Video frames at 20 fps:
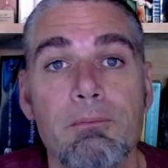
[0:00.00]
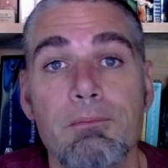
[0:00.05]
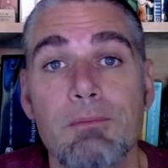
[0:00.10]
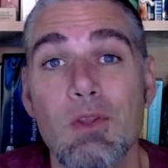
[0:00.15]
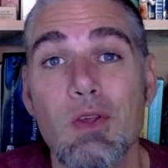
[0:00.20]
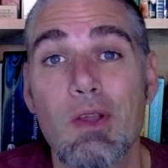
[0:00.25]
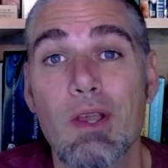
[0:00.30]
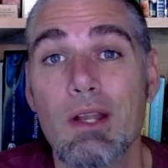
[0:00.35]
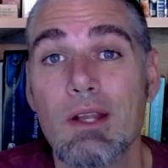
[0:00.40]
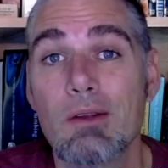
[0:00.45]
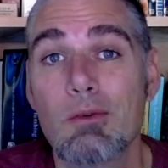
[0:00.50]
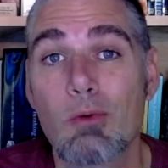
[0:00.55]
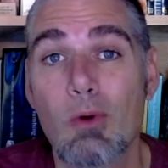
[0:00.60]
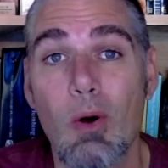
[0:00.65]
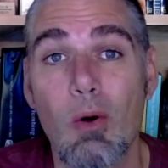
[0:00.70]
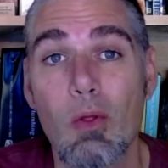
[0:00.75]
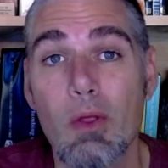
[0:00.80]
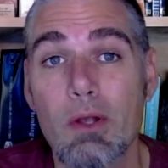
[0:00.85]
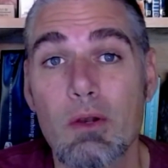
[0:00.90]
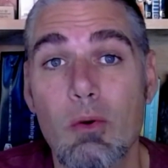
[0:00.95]
You can
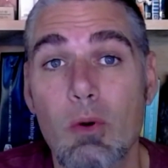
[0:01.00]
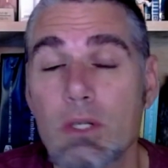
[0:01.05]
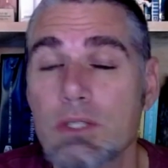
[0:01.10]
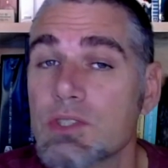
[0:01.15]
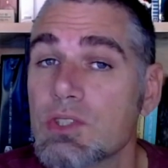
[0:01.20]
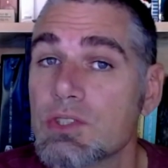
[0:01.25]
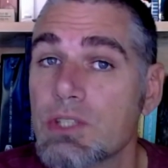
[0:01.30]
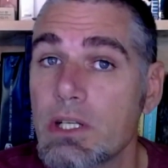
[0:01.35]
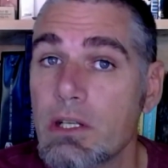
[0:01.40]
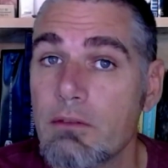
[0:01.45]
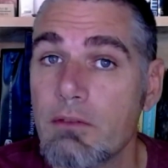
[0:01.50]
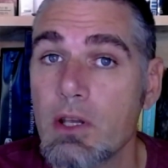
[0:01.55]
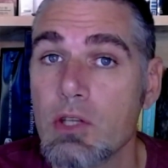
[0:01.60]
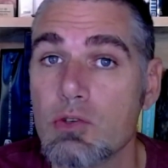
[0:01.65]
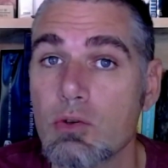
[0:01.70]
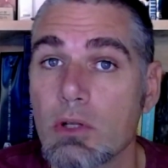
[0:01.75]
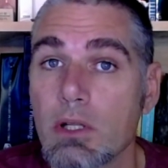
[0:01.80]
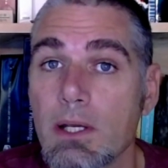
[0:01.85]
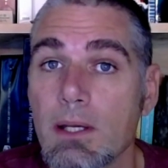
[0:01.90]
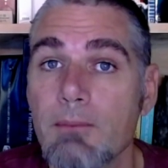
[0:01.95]
enroll in courses
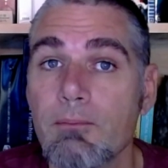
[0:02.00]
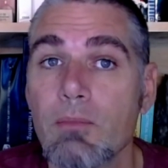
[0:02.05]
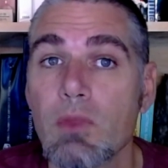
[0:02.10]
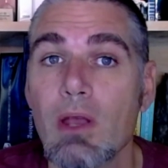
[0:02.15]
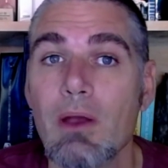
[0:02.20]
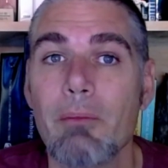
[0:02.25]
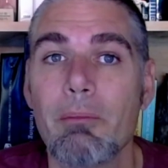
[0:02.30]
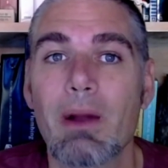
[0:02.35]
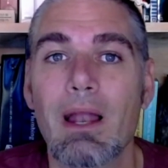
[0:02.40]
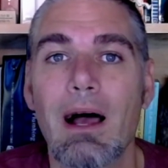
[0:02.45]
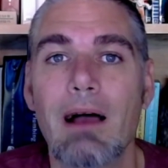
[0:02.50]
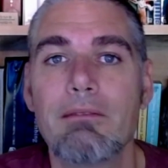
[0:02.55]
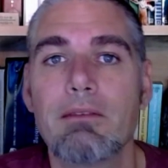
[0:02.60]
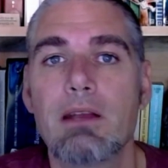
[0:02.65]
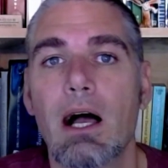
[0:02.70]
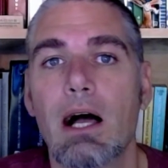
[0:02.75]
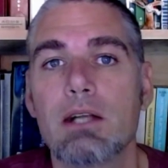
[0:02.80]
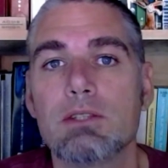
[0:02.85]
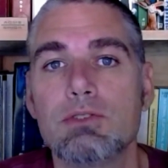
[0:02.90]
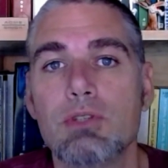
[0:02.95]
individually, but I've
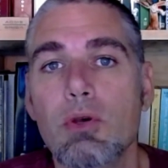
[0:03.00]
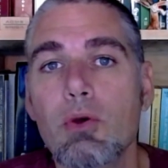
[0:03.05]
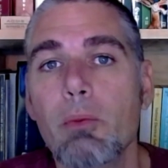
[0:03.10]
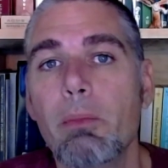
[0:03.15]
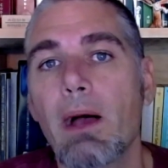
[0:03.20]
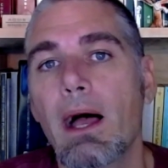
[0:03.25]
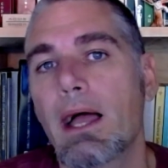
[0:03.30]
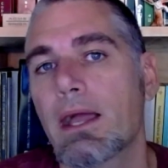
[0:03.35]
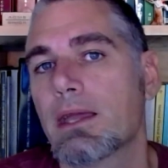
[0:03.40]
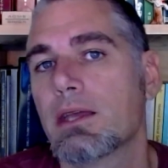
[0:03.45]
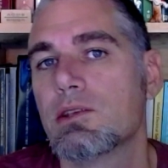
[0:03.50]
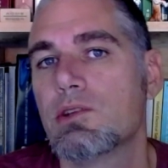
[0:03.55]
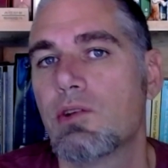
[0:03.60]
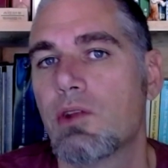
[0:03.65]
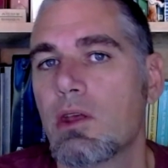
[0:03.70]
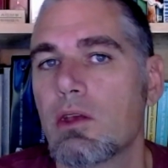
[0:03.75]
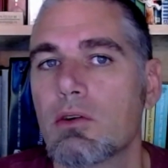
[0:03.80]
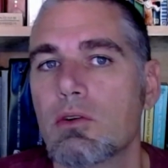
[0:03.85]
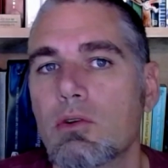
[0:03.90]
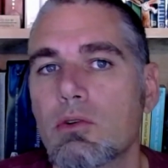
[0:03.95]
got two package
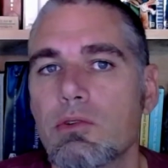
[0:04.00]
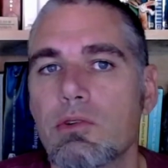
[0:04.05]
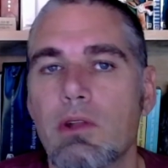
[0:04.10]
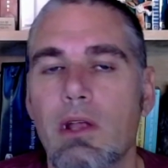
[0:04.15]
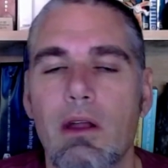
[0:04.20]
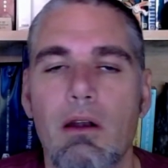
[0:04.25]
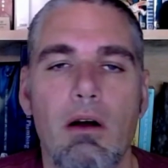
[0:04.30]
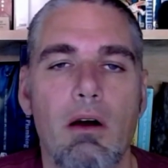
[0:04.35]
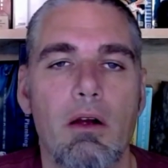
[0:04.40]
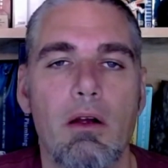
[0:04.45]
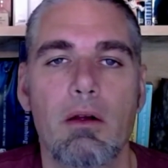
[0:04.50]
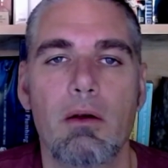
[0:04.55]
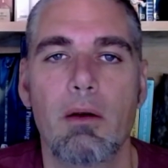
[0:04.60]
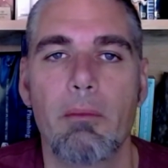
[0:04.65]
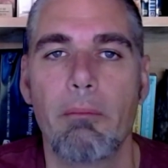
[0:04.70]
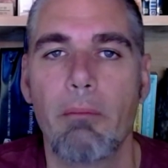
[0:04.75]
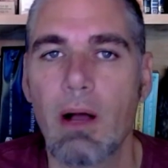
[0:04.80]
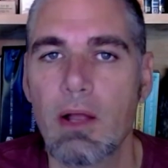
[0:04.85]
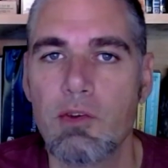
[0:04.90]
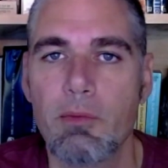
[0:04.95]
deals that are a
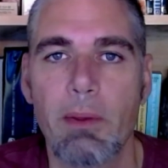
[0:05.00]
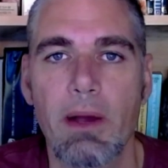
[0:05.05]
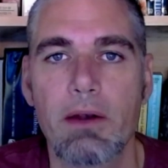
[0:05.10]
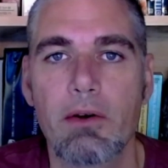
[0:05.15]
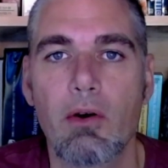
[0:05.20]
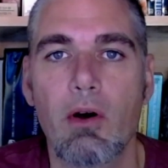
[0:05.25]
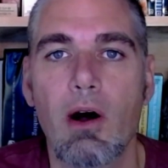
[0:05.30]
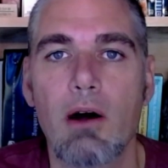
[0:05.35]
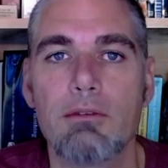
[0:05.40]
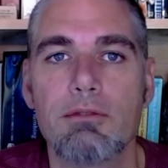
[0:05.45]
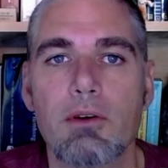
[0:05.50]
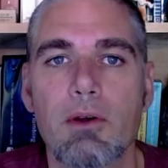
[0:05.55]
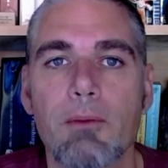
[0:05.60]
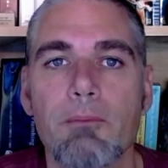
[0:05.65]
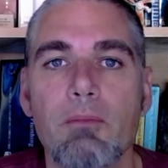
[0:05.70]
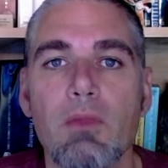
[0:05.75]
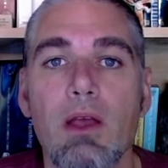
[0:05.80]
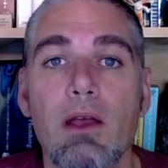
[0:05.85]
much better offer.